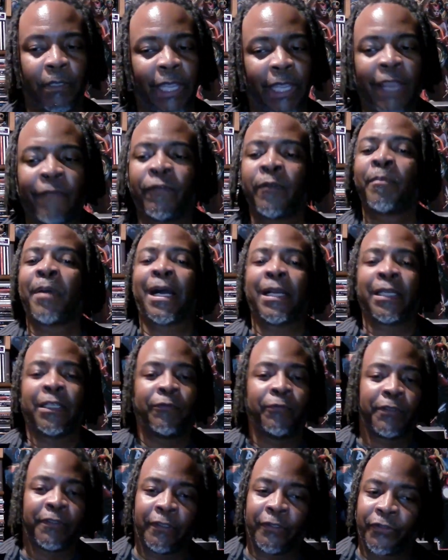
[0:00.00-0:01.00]
Everybody
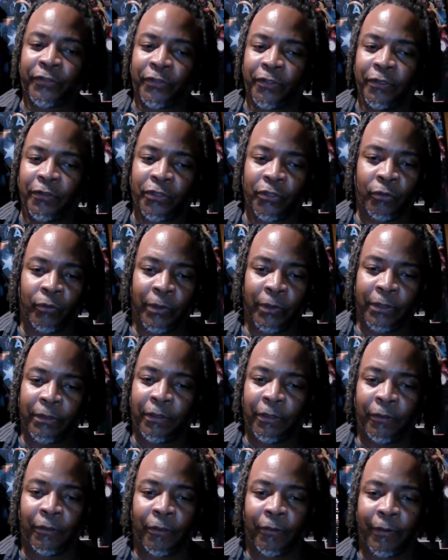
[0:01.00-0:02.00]
was listening to it,
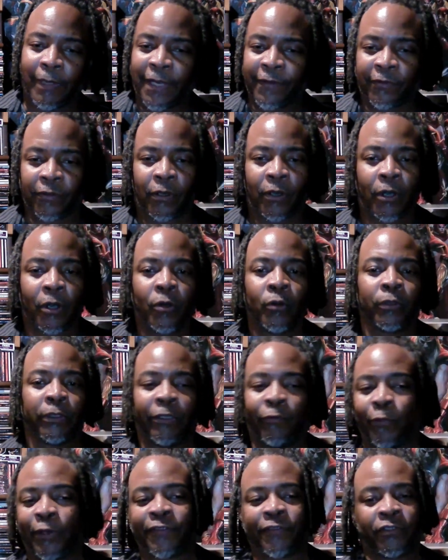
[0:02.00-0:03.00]
as a whole.
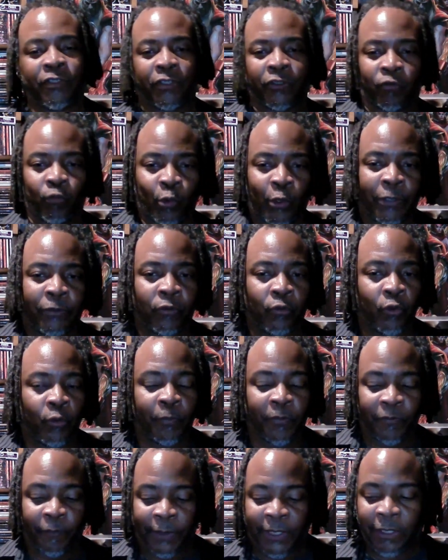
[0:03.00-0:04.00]
It wasn't just one
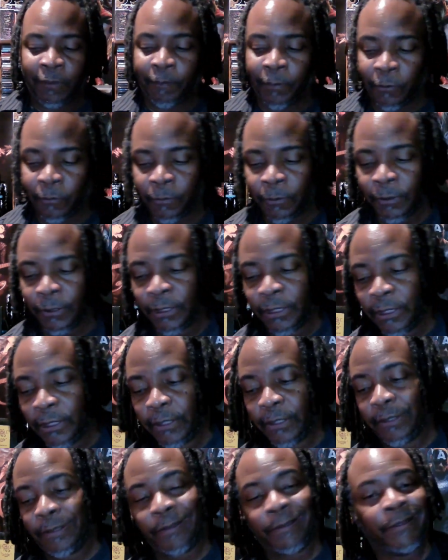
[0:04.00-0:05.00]
group of people
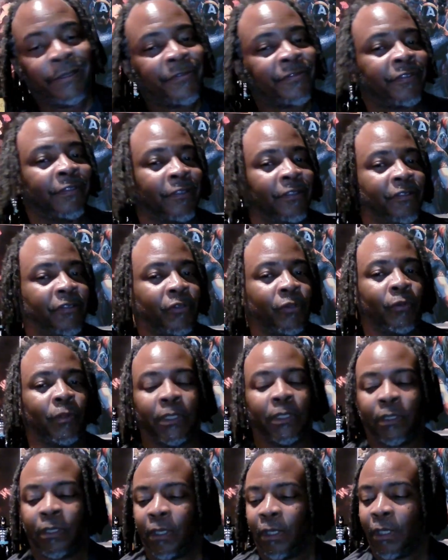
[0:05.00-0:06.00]
listening to it.